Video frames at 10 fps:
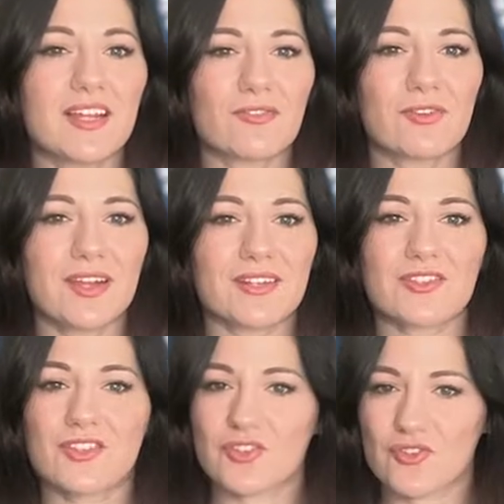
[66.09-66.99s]

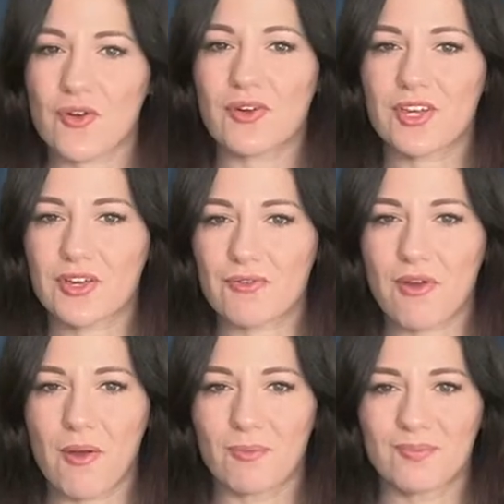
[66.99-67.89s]
influence the strong
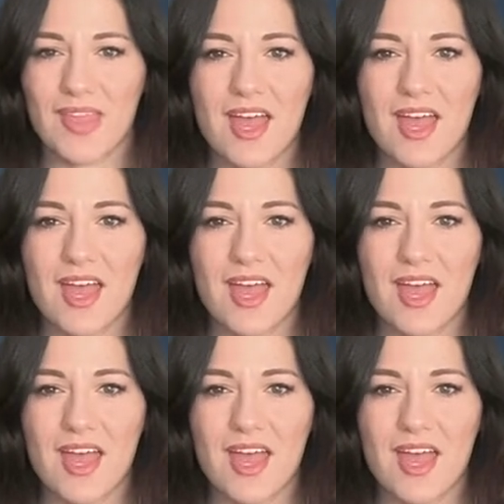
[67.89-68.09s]
euro.